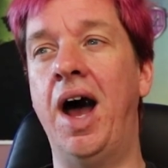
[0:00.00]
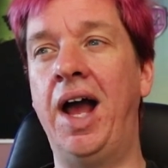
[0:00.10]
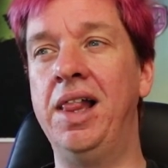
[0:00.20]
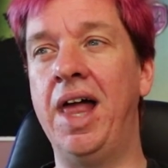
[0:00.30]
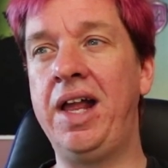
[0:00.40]

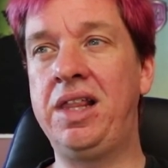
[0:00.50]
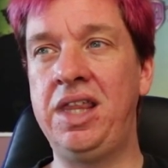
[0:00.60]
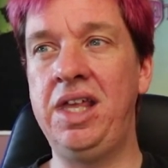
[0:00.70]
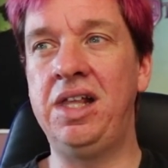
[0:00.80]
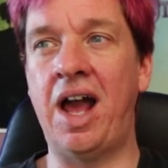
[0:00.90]
I like
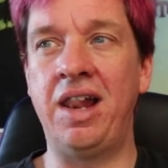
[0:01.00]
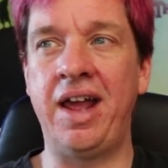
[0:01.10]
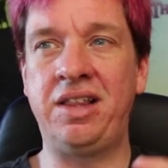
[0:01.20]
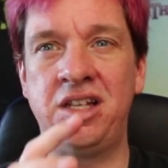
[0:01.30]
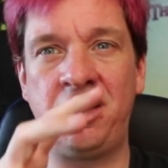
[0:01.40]
the I
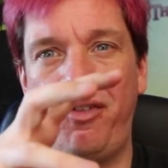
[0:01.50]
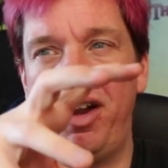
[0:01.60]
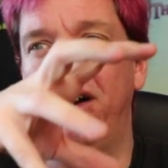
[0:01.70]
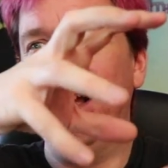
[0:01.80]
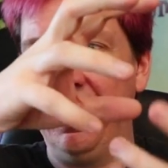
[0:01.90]
like the
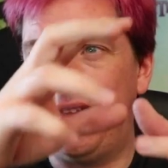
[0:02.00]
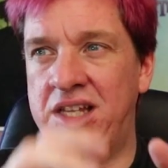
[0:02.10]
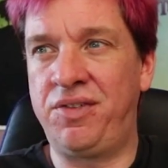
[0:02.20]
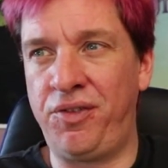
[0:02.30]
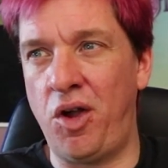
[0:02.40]
sphere
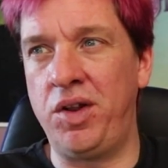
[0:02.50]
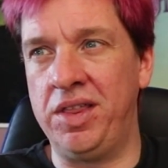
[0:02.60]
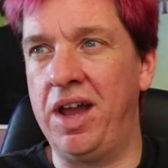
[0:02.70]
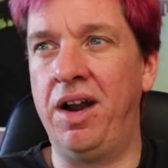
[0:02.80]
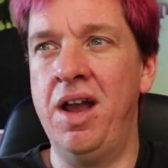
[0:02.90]
that's
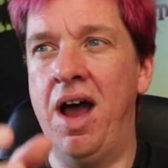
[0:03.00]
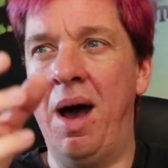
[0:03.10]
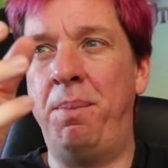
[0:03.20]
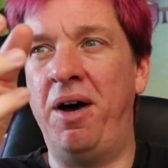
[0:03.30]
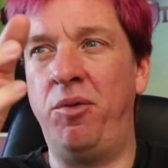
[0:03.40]
floating there
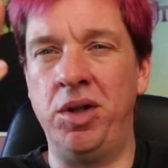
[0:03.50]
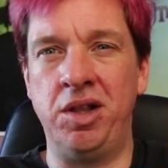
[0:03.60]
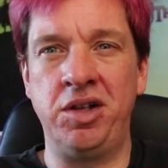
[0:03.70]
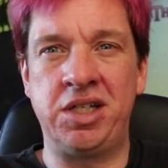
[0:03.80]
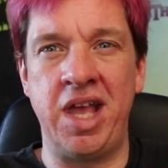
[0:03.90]
above what
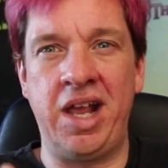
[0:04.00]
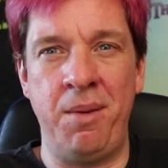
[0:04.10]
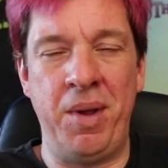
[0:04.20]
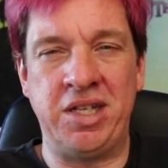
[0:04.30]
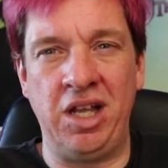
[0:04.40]
looks like
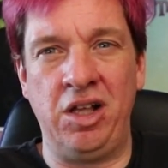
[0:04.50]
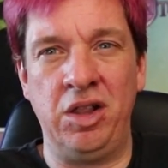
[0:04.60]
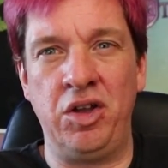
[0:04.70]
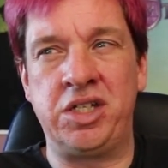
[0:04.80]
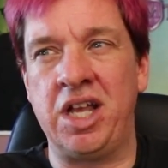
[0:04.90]
it basically
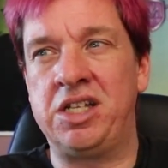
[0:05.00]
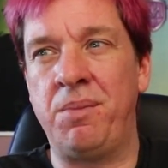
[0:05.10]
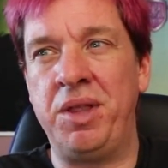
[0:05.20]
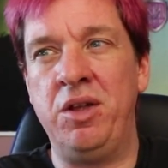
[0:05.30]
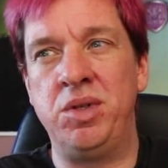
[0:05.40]
looks like
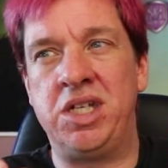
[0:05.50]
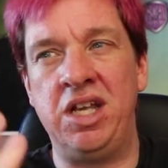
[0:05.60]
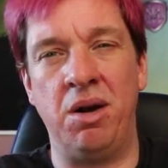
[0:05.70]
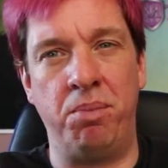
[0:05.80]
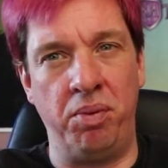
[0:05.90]
something you would
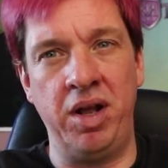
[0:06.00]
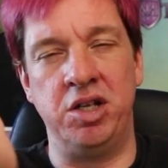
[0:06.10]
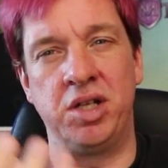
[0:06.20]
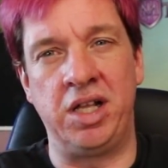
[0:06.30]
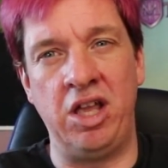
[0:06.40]
see in a
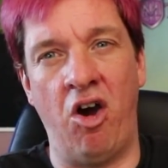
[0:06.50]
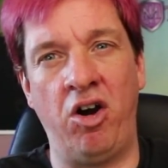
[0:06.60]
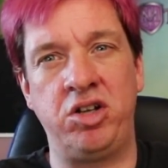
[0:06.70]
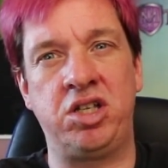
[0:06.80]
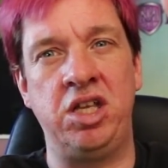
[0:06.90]
bridge, like the
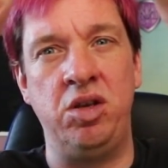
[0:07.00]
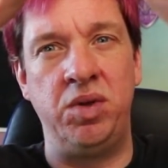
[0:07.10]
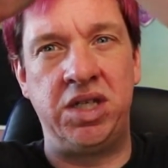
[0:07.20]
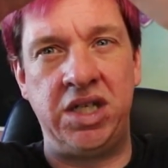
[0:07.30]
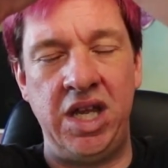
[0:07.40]
arch that you
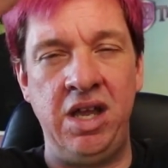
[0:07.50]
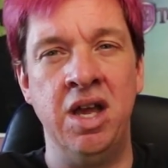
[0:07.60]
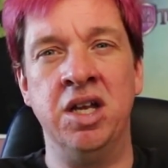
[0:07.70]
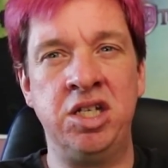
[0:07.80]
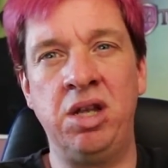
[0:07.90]
would
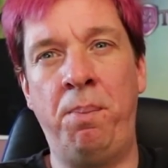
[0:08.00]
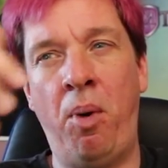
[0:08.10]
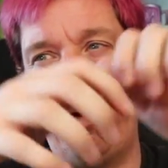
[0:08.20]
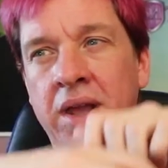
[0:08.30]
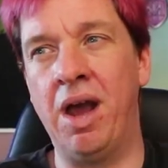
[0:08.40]
see
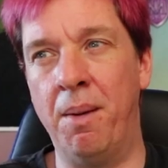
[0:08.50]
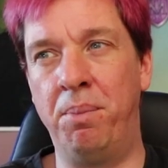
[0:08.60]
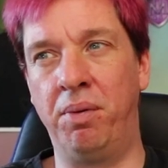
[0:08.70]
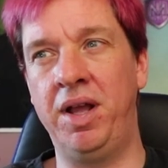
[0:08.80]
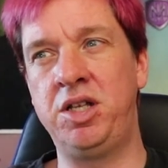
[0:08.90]
supporting a
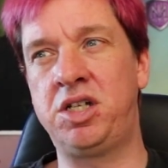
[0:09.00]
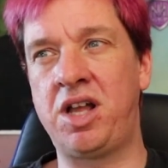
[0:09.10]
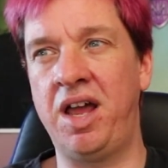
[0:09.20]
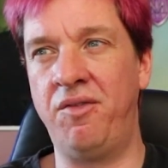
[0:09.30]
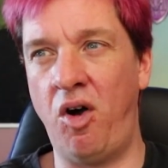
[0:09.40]
bridge,
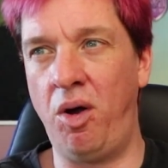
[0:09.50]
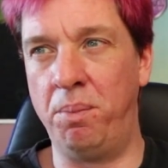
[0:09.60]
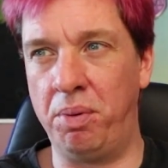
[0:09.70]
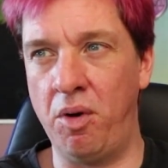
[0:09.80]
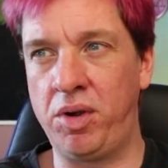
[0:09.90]
kind of
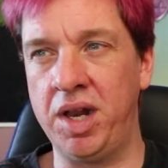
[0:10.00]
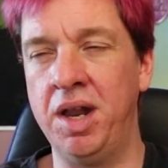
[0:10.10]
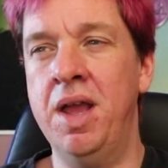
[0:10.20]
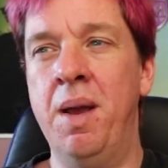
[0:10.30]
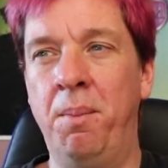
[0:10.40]
all broken,